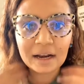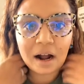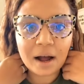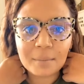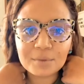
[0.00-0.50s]

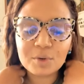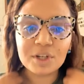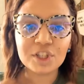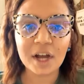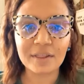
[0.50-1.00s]
To
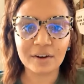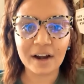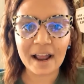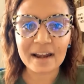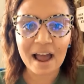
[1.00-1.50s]
each other
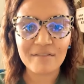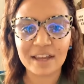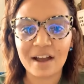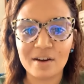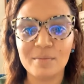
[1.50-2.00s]
and have
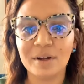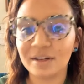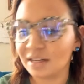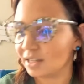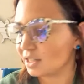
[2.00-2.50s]
accountability.
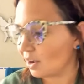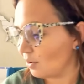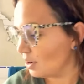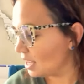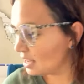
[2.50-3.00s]
And so
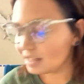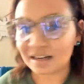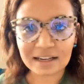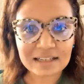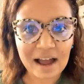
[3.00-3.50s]
it's
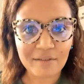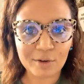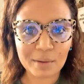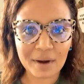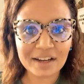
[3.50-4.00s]
nice to have a
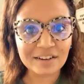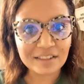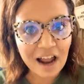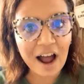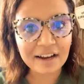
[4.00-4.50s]
reminder that
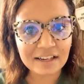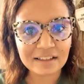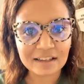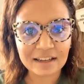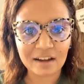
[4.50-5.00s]
I need the
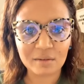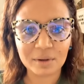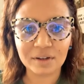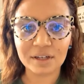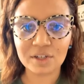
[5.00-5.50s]

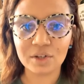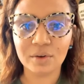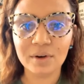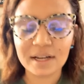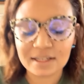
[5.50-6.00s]
accountability too.
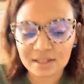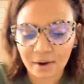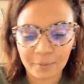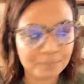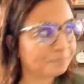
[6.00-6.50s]
And so